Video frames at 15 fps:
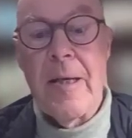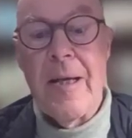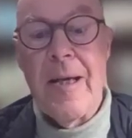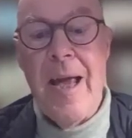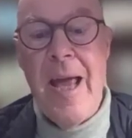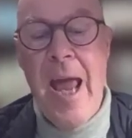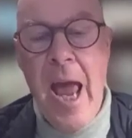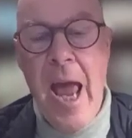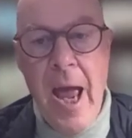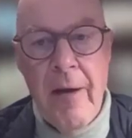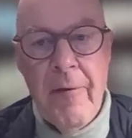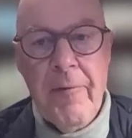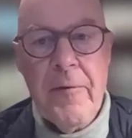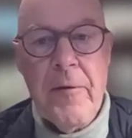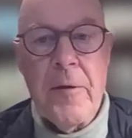
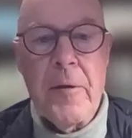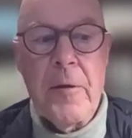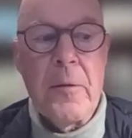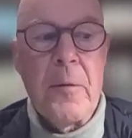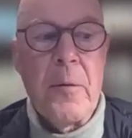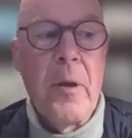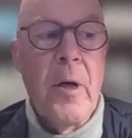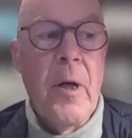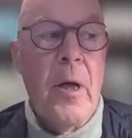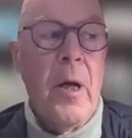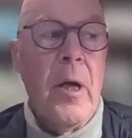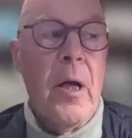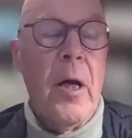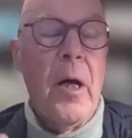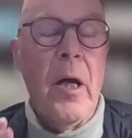have to
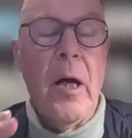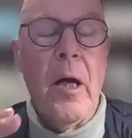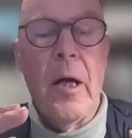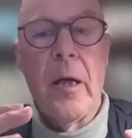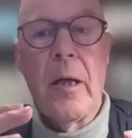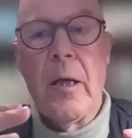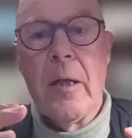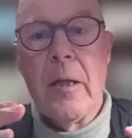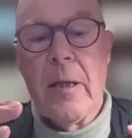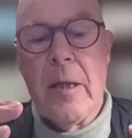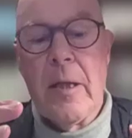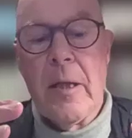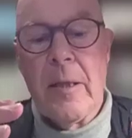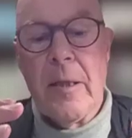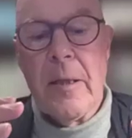uh,
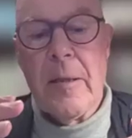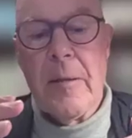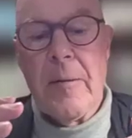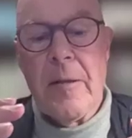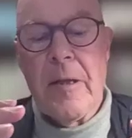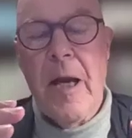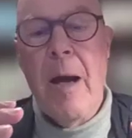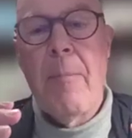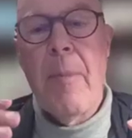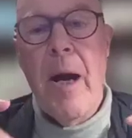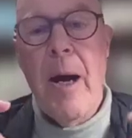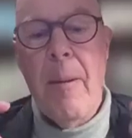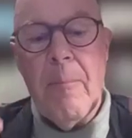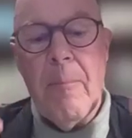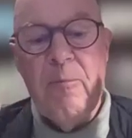come
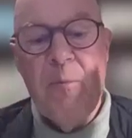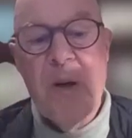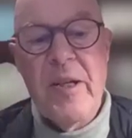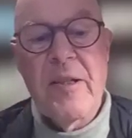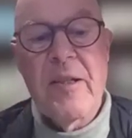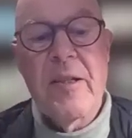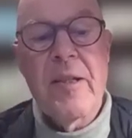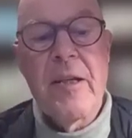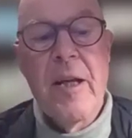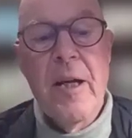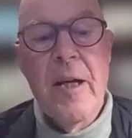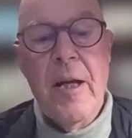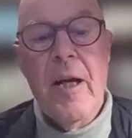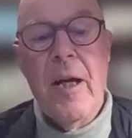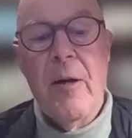up with
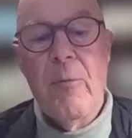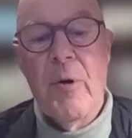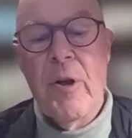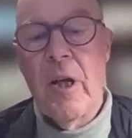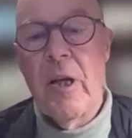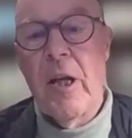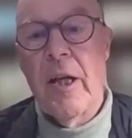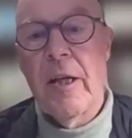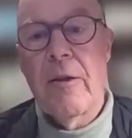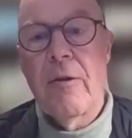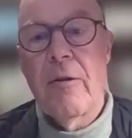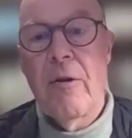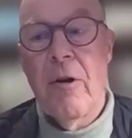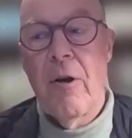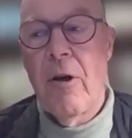what I like to
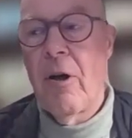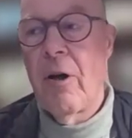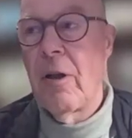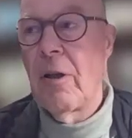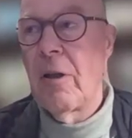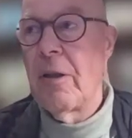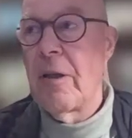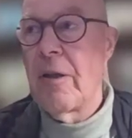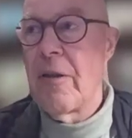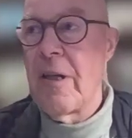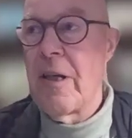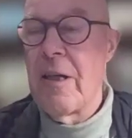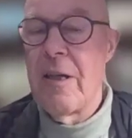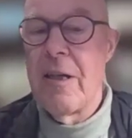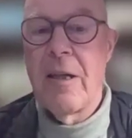call
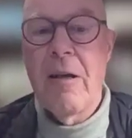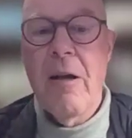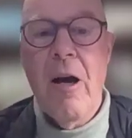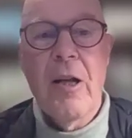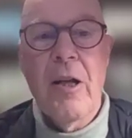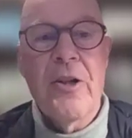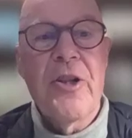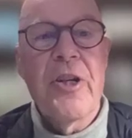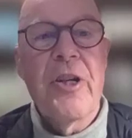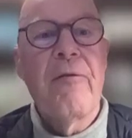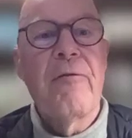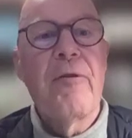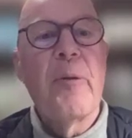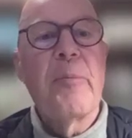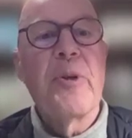the ecology
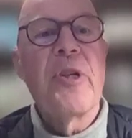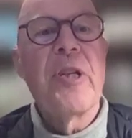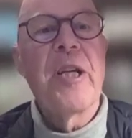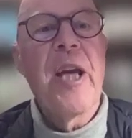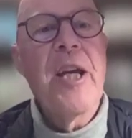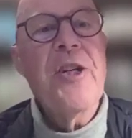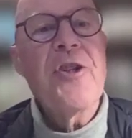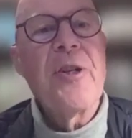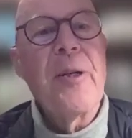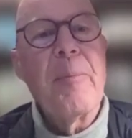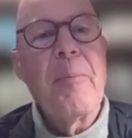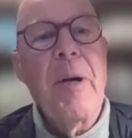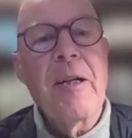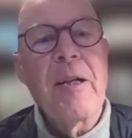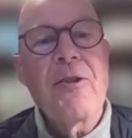of communication
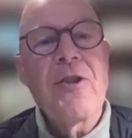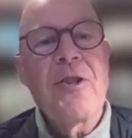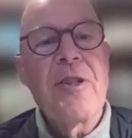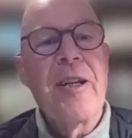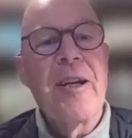amongst